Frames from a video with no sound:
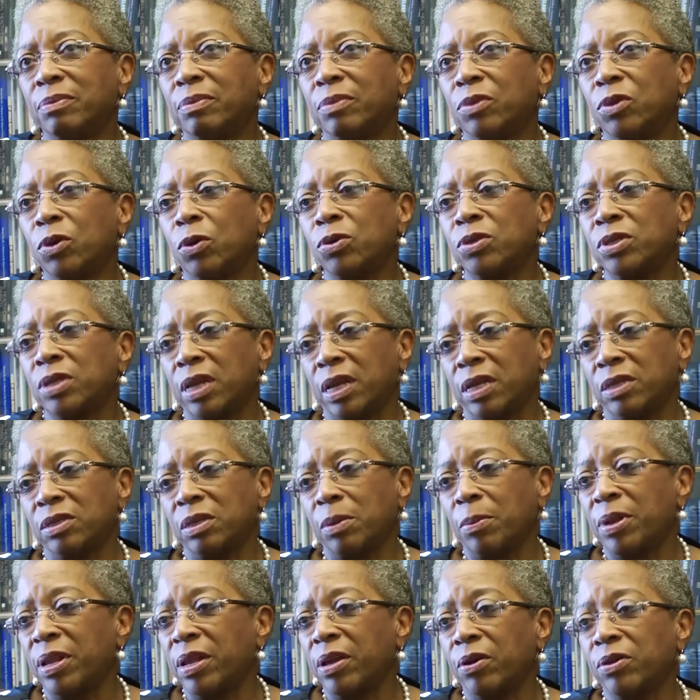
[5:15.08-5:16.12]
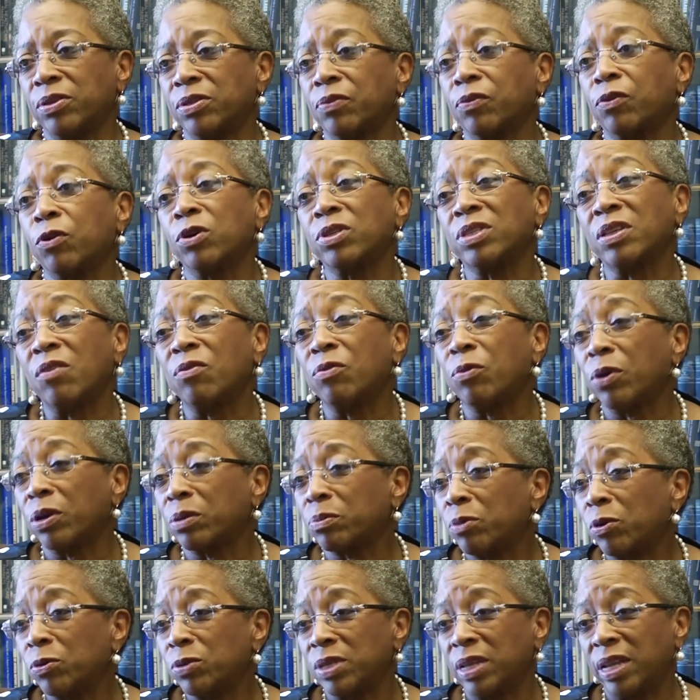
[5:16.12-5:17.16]
those are some of the areas. Of course, I've worked
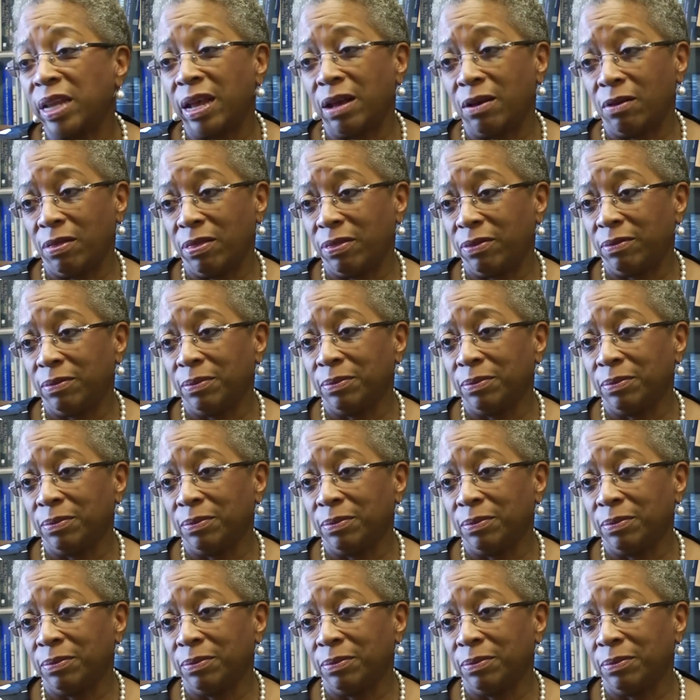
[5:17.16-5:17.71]
most in health.